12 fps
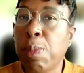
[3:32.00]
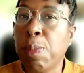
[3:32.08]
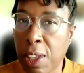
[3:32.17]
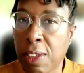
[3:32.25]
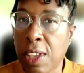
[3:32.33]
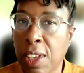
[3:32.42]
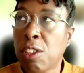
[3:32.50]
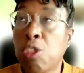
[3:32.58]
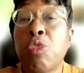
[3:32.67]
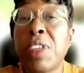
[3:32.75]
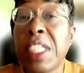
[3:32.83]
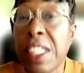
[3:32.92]

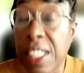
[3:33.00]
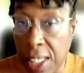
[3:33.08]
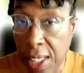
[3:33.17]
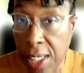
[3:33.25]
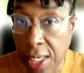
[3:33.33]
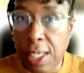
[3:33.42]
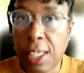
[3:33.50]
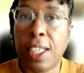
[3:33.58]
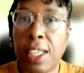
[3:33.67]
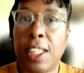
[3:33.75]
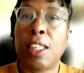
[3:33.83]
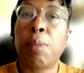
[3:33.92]
experienced and
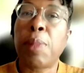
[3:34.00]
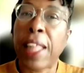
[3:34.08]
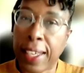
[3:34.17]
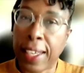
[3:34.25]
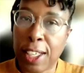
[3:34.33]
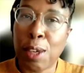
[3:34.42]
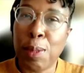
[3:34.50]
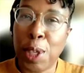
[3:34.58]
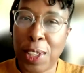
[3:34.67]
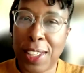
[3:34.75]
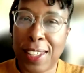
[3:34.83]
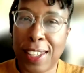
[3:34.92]
treated in the
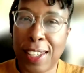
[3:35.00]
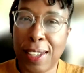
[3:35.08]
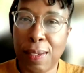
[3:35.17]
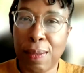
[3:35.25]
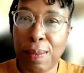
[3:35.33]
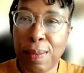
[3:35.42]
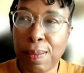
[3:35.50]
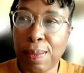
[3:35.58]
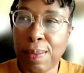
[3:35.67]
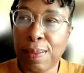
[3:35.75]
Black community?